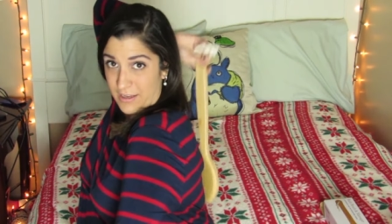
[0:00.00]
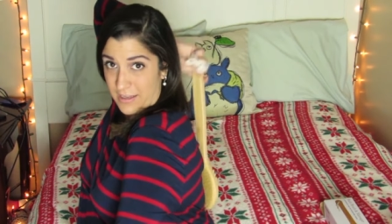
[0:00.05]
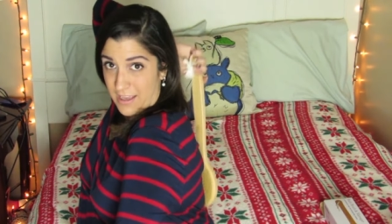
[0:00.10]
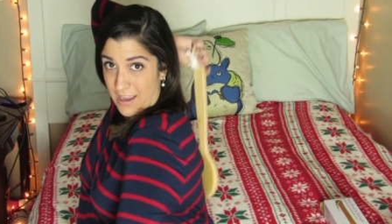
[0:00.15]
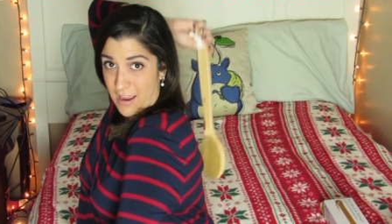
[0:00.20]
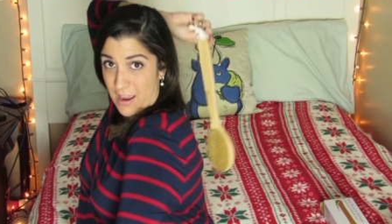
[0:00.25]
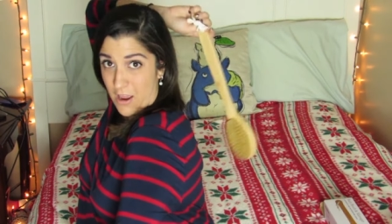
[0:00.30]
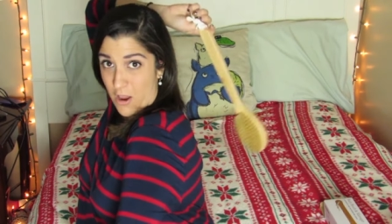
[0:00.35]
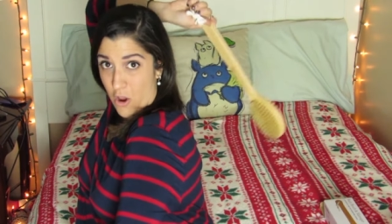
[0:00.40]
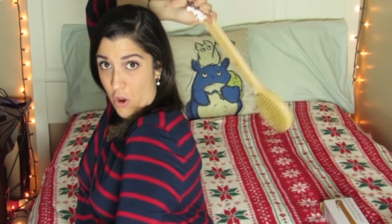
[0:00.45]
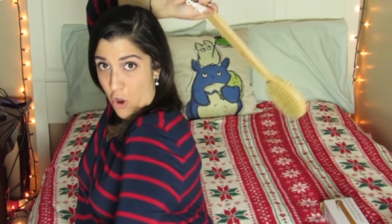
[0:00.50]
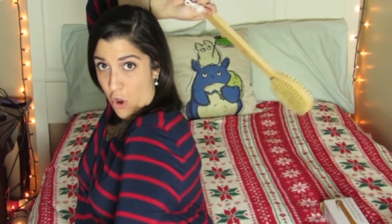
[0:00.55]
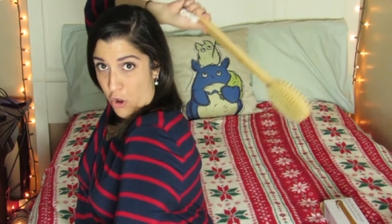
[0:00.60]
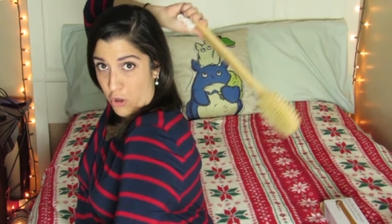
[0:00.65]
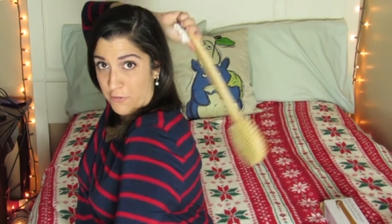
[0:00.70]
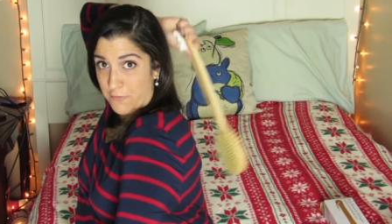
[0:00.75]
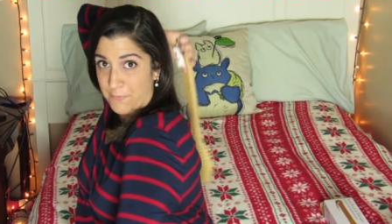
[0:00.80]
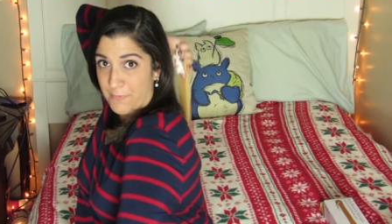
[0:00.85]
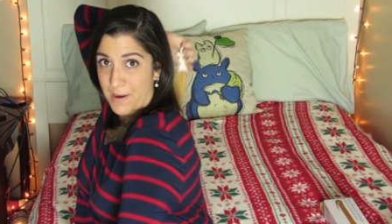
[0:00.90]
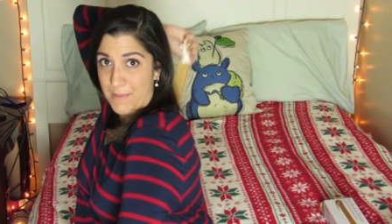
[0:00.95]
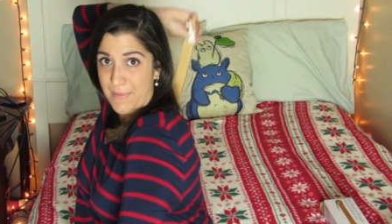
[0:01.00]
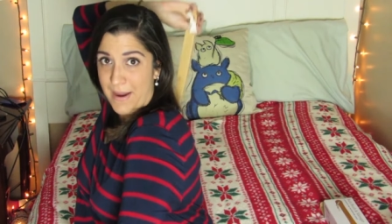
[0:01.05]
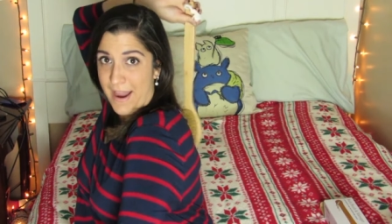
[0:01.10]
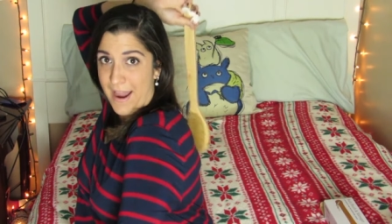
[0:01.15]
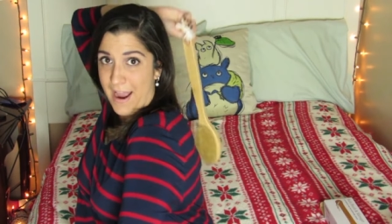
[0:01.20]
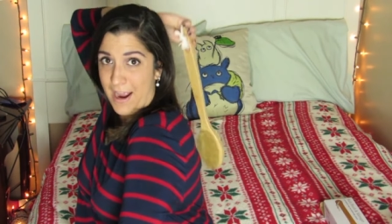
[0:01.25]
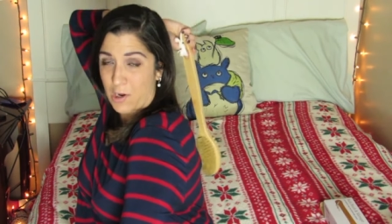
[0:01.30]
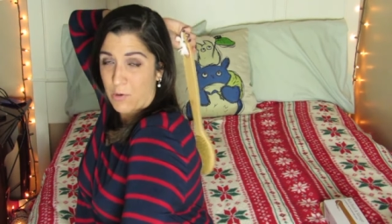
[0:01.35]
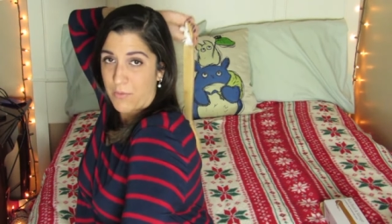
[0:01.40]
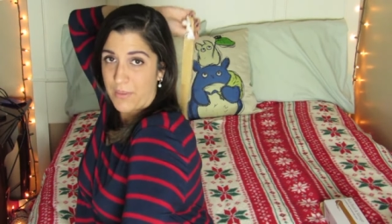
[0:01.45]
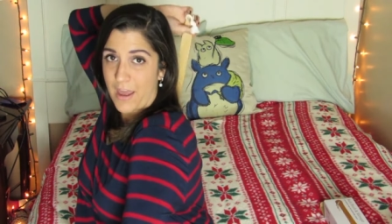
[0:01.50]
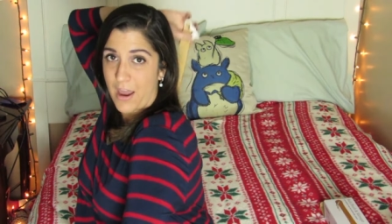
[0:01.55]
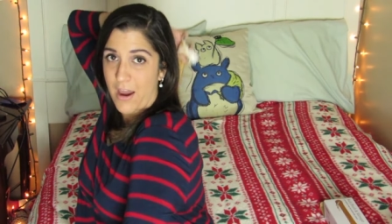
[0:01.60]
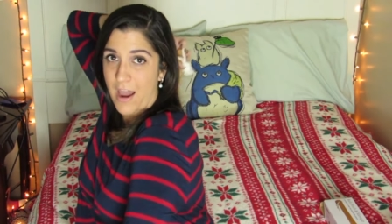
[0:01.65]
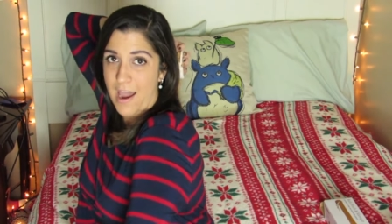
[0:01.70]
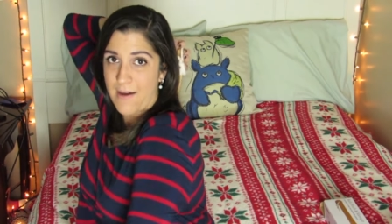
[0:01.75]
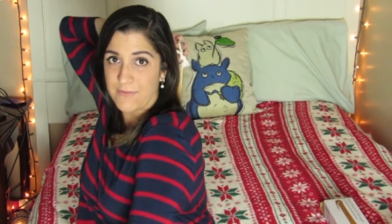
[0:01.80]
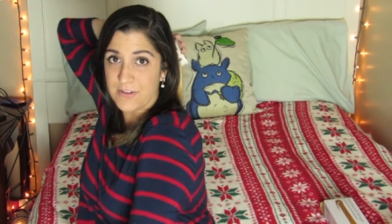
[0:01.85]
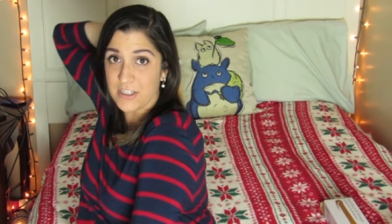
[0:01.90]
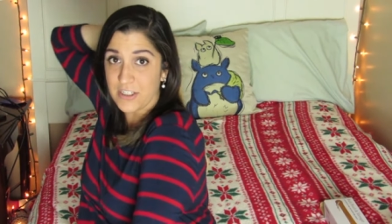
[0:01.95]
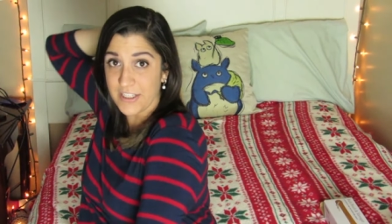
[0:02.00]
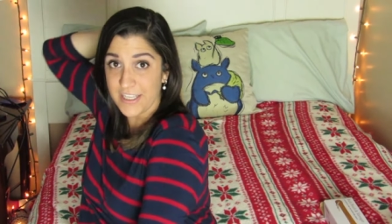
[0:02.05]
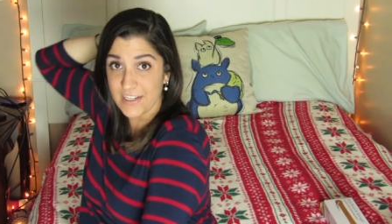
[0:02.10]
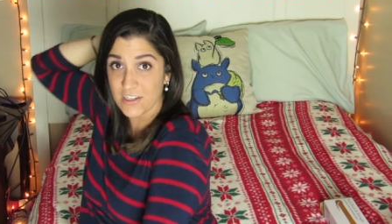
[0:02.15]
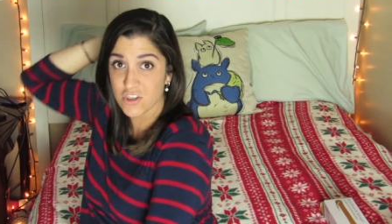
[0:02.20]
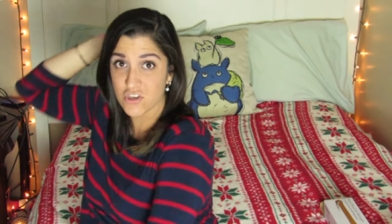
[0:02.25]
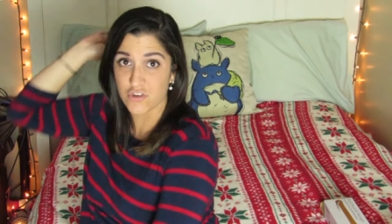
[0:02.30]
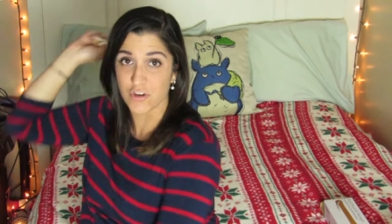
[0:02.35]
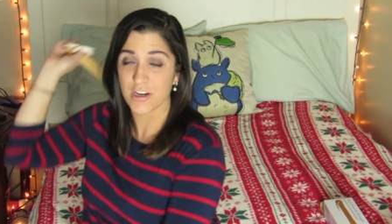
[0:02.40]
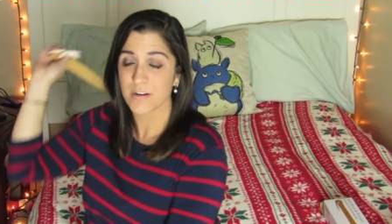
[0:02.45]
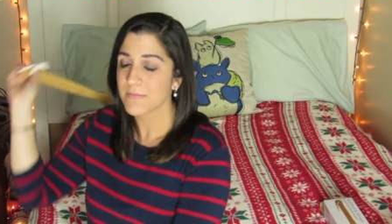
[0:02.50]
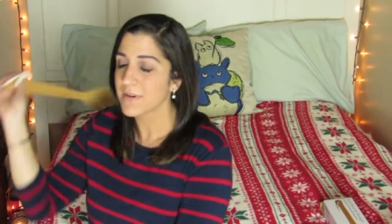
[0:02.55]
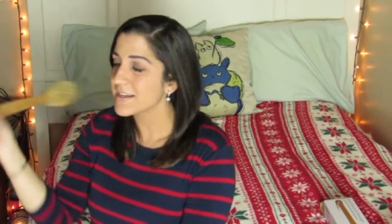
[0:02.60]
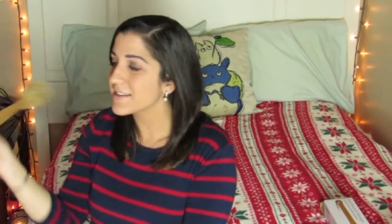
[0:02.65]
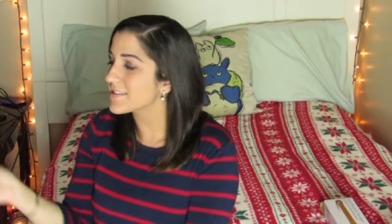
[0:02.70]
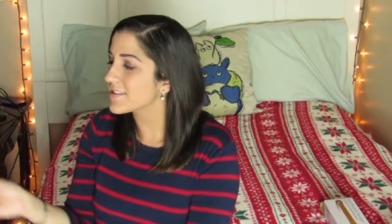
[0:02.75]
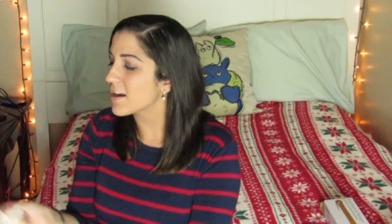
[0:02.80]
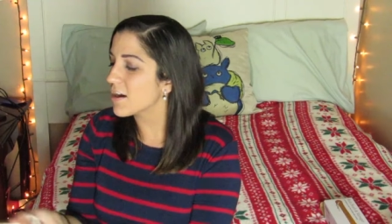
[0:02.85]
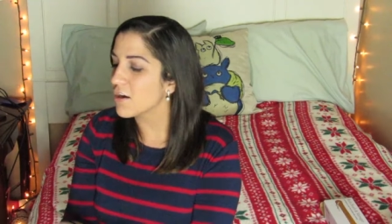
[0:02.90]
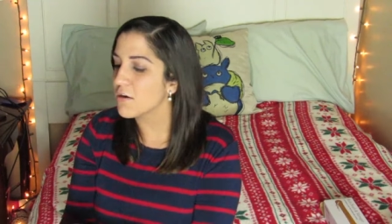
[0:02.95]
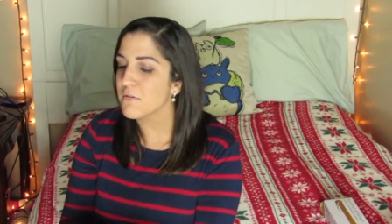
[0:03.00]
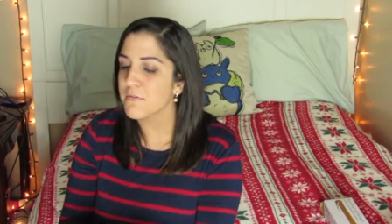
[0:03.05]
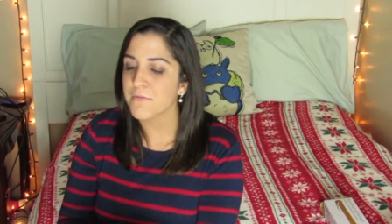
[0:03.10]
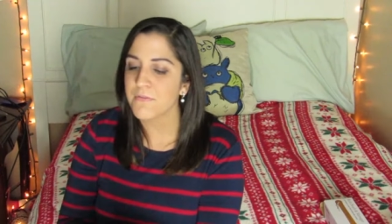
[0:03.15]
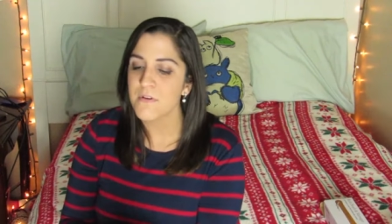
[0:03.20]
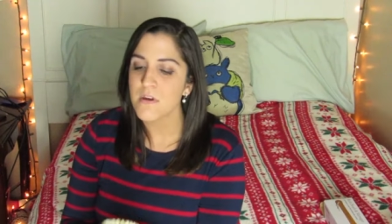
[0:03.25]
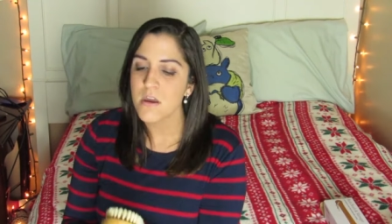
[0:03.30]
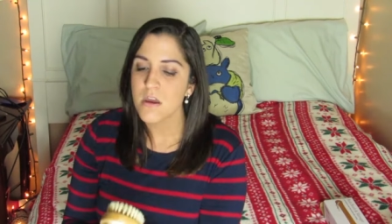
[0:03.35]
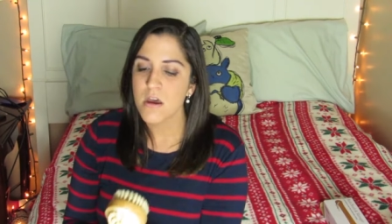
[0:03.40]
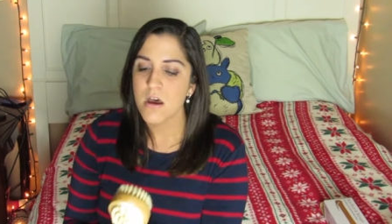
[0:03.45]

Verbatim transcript: get all of my back without having to like strain myself,